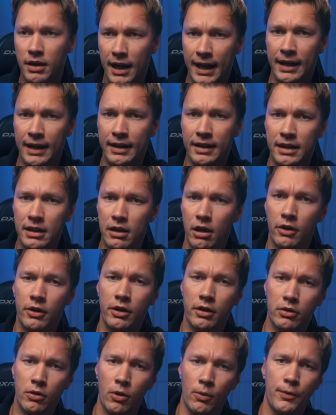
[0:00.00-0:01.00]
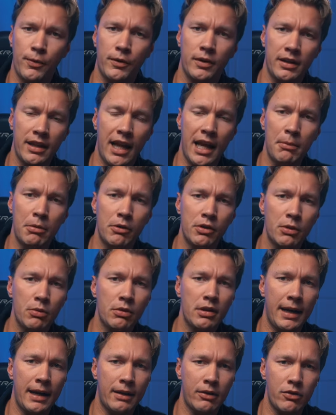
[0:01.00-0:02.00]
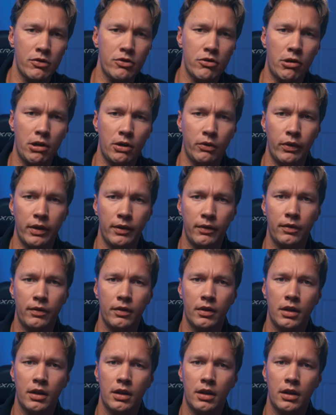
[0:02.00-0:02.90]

any other confident label you would like to start with.